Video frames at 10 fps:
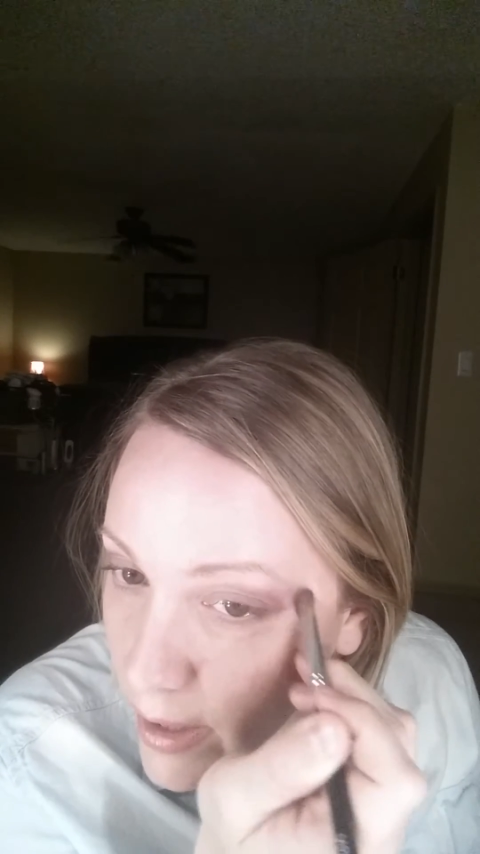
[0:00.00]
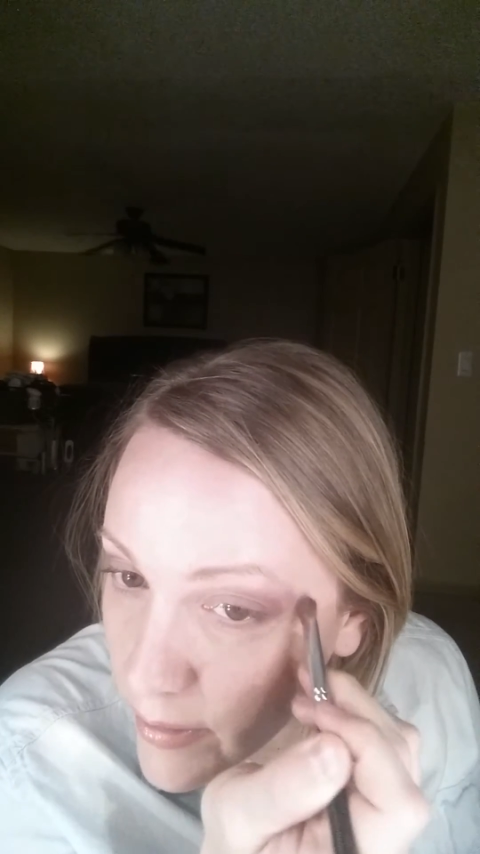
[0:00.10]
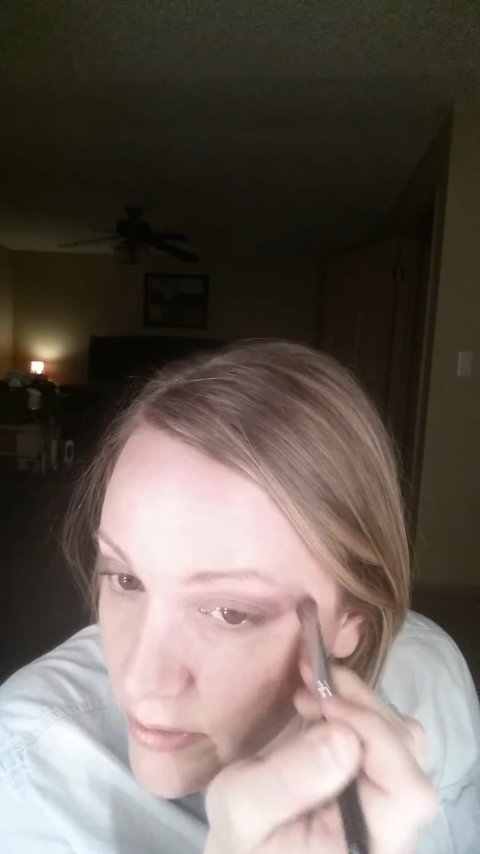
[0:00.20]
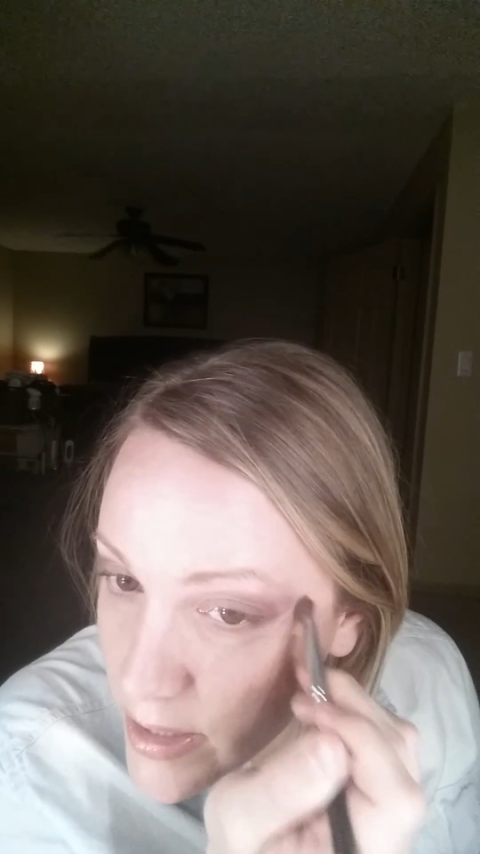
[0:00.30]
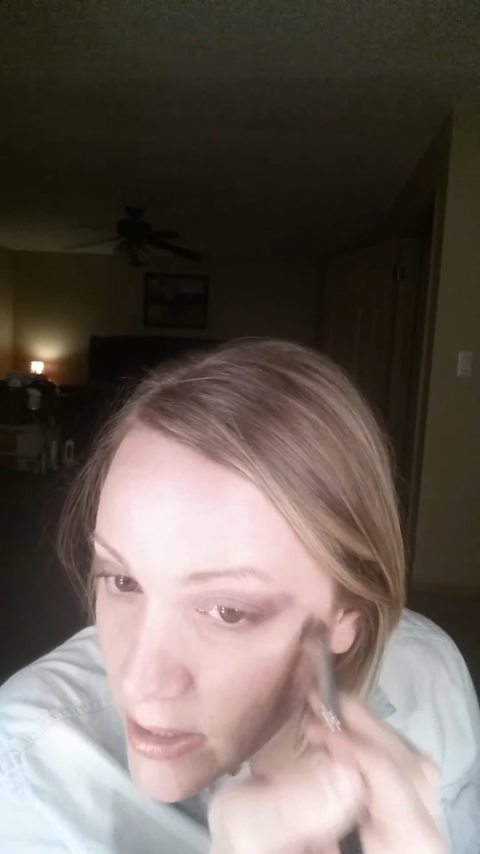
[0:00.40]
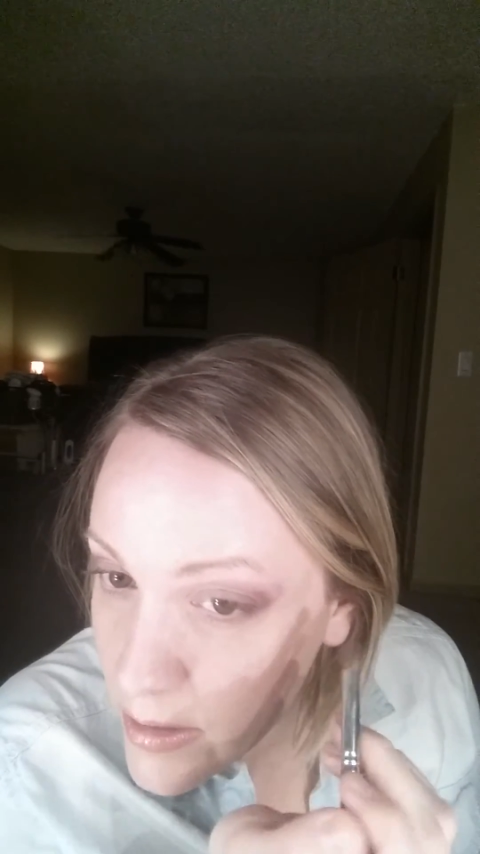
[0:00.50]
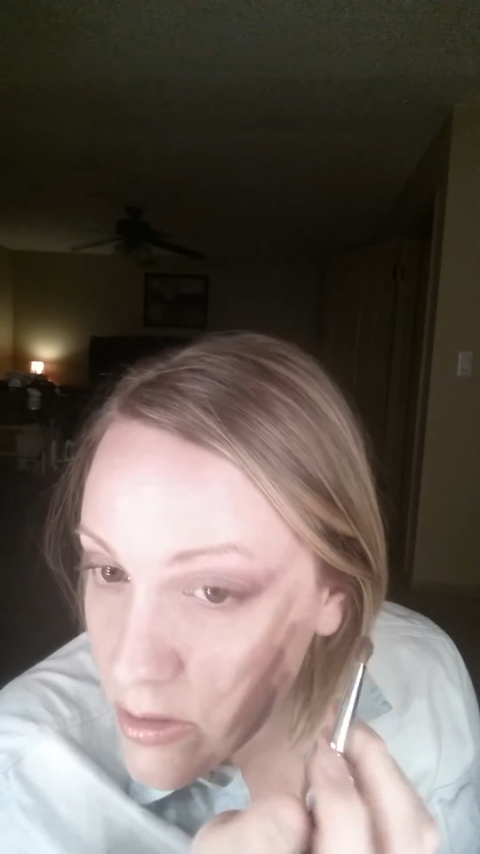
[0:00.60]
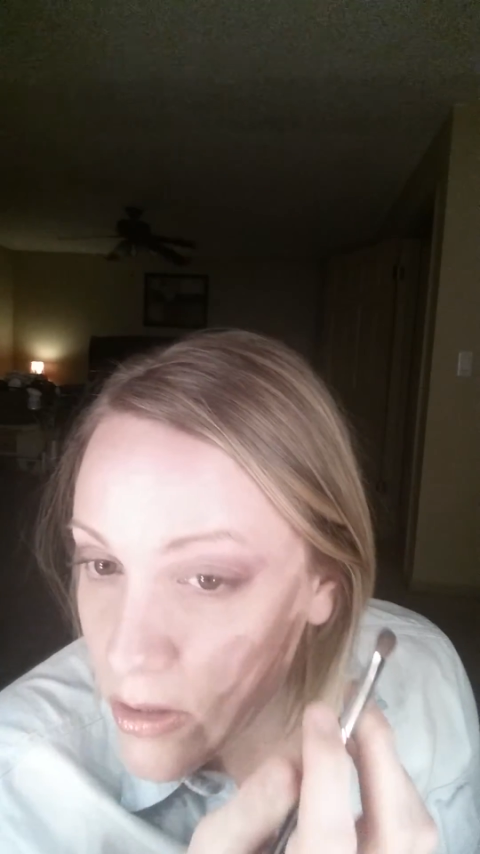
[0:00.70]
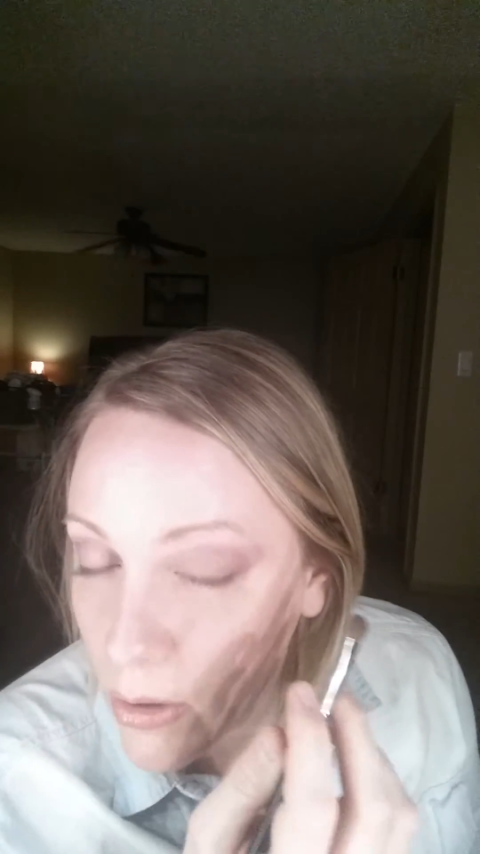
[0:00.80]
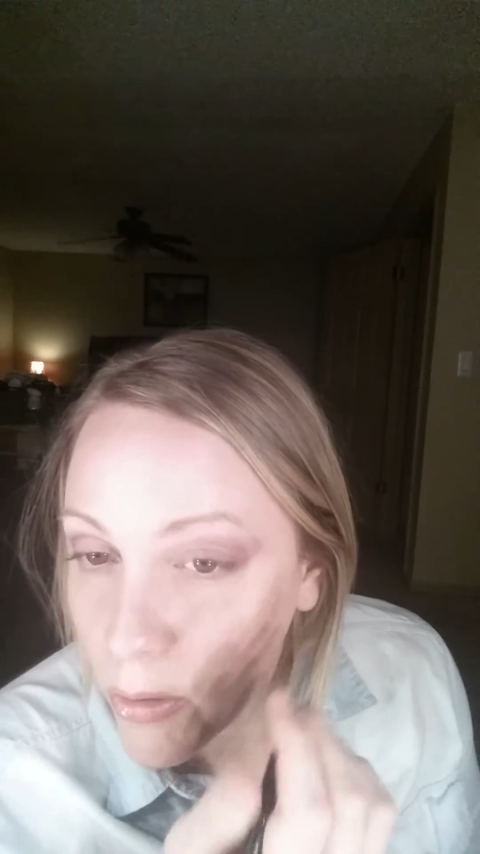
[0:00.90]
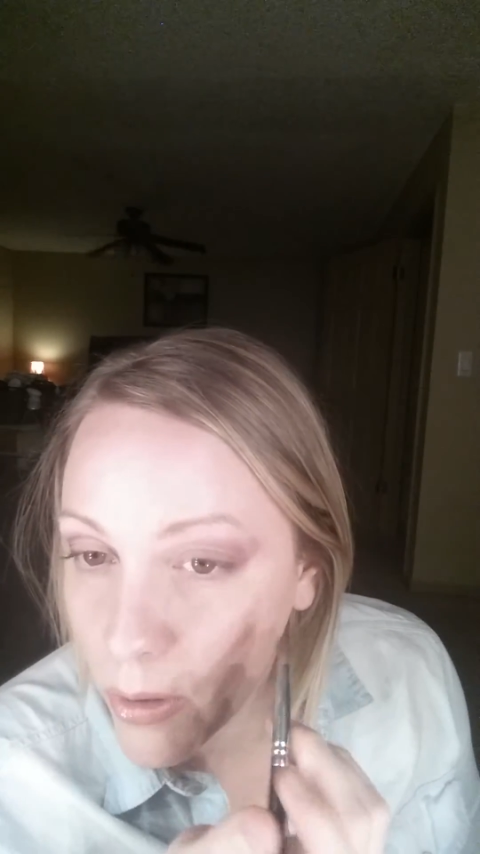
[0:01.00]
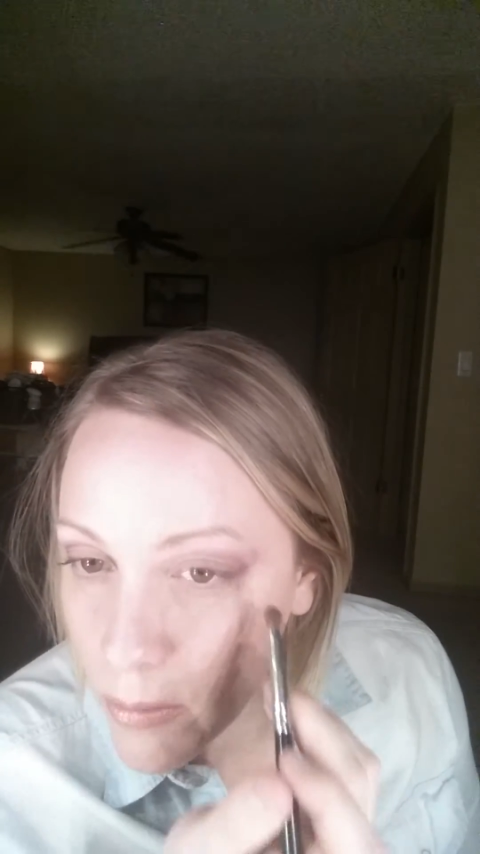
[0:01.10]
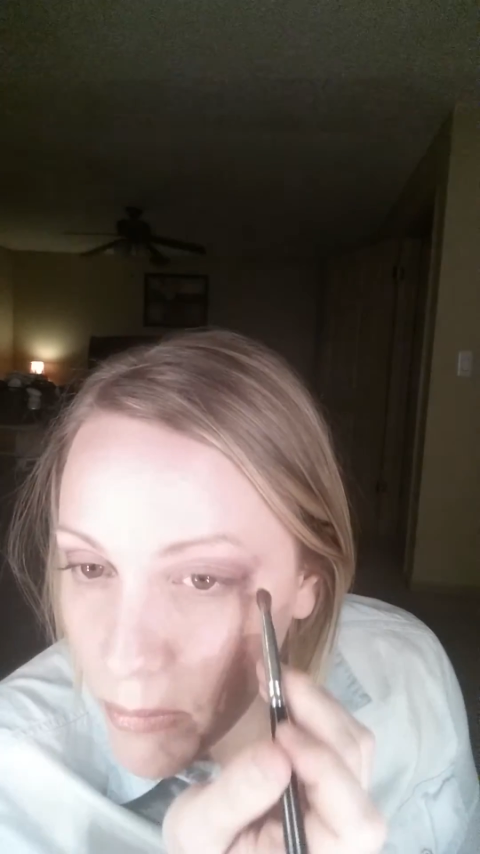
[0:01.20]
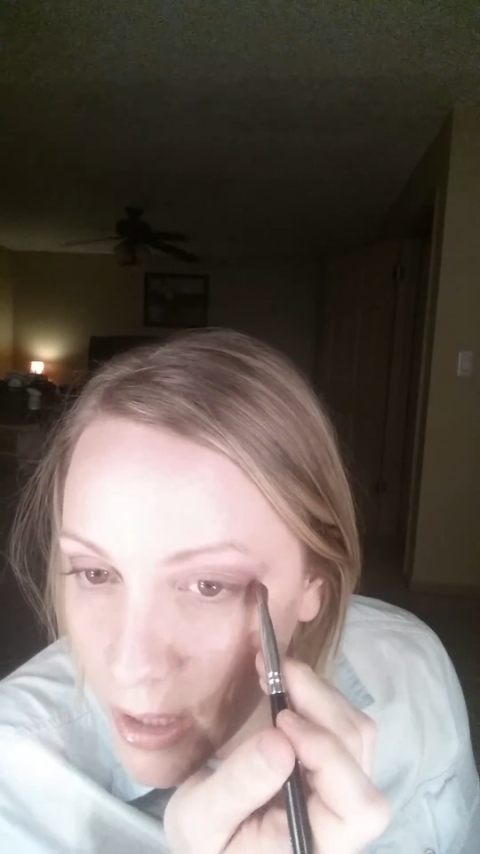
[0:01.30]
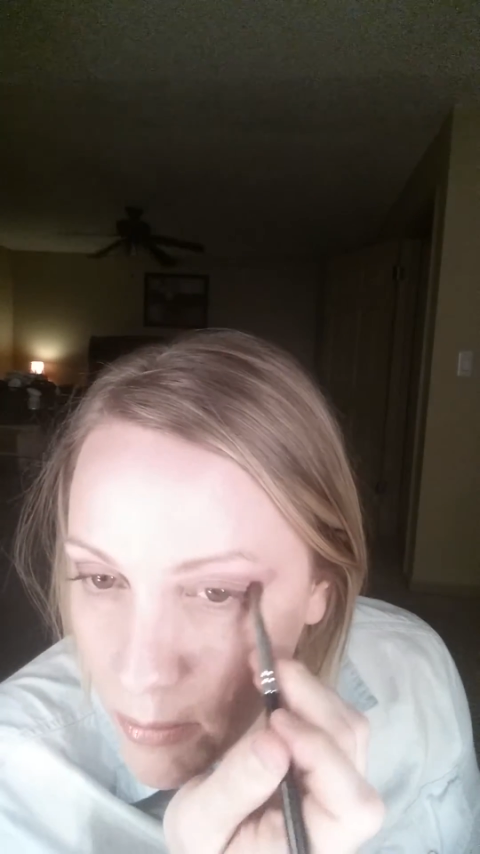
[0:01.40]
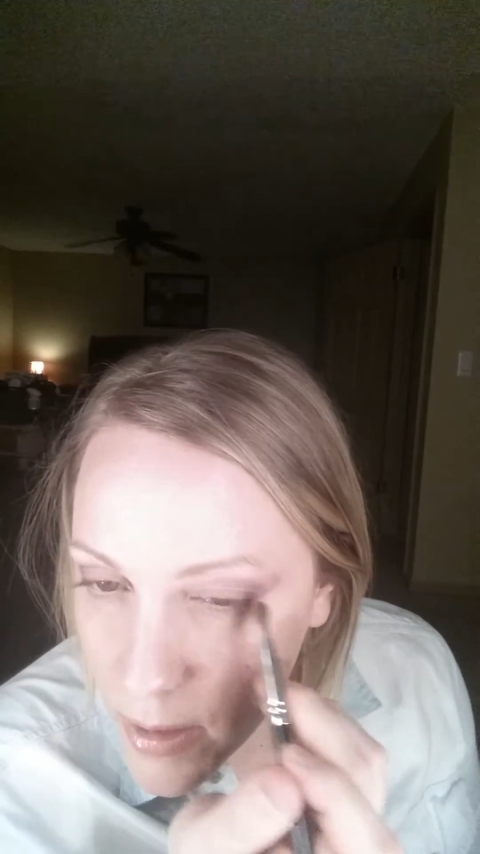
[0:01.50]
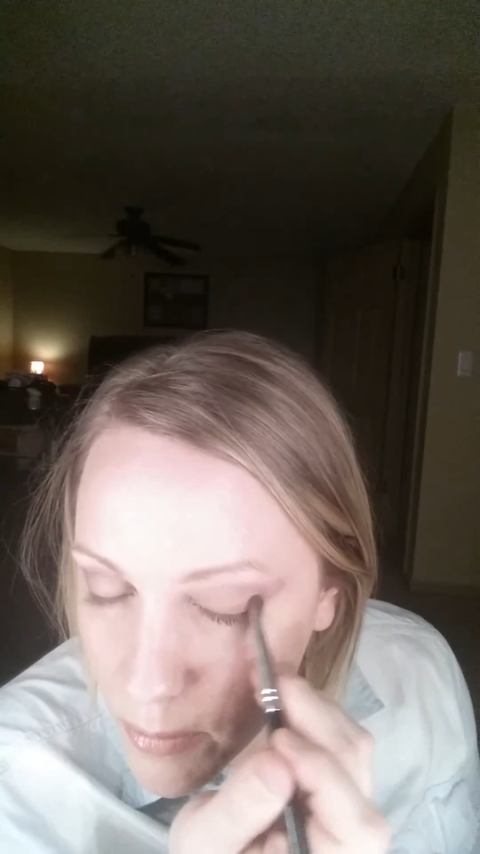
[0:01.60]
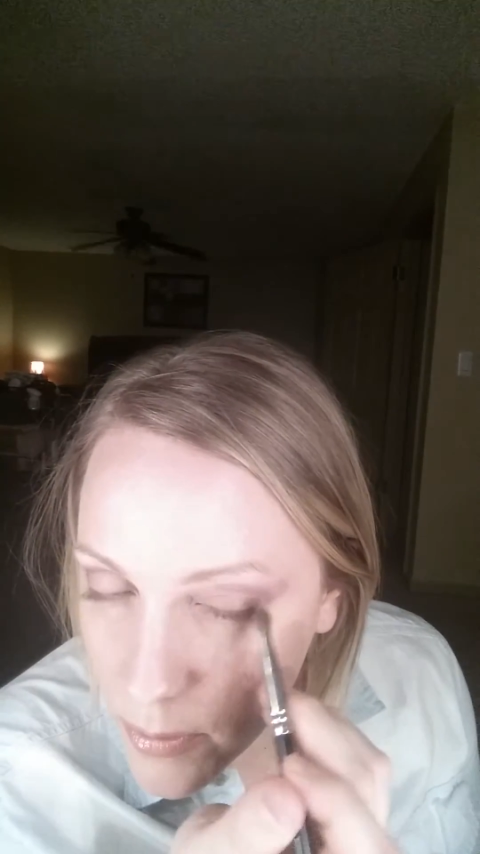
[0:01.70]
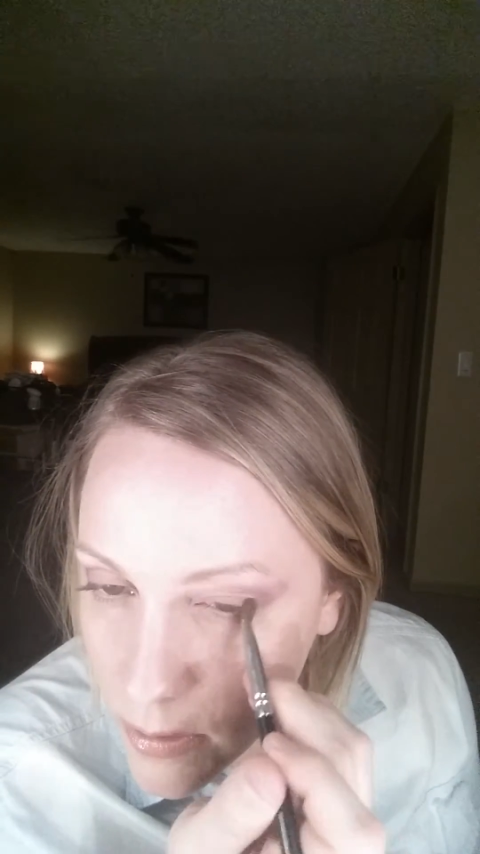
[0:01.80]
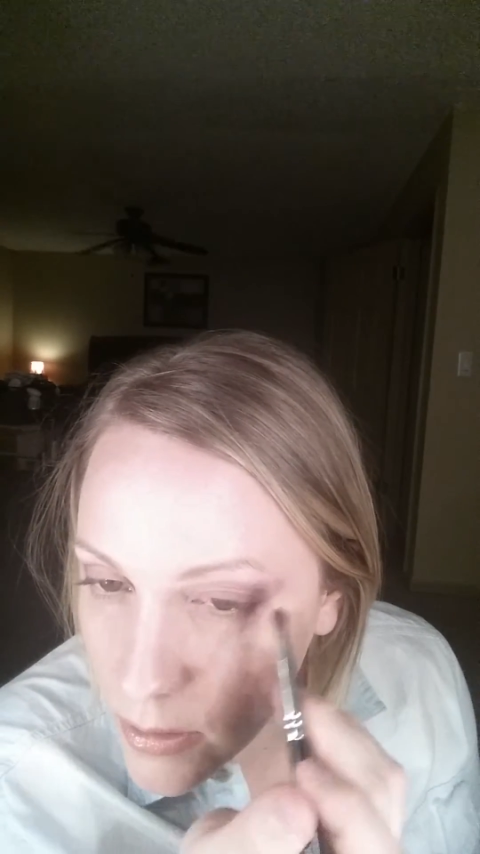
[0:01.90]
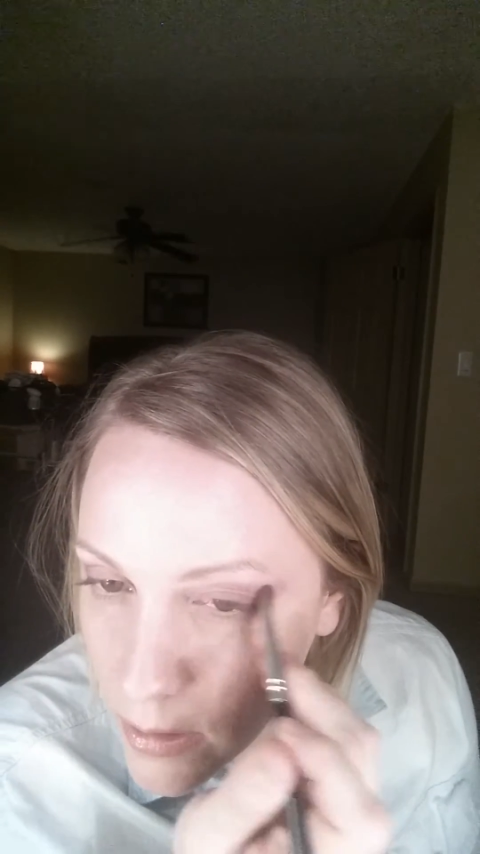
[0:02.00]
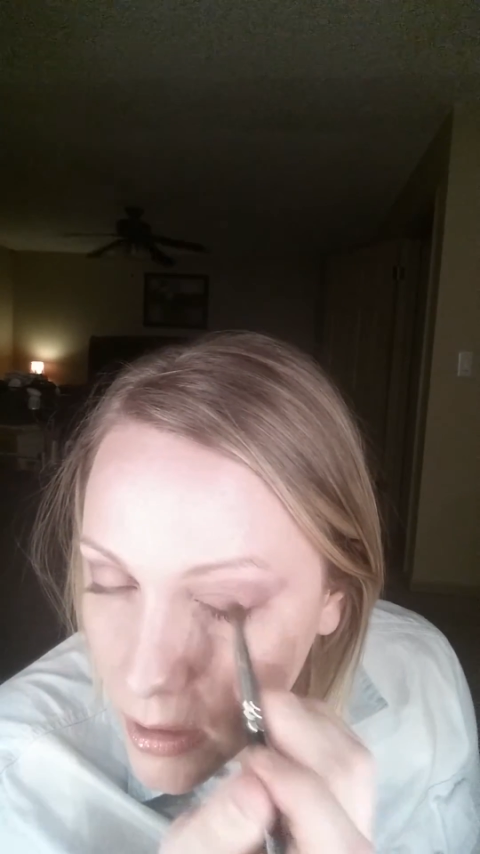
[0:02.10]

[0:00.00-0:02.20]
I've seen so many people.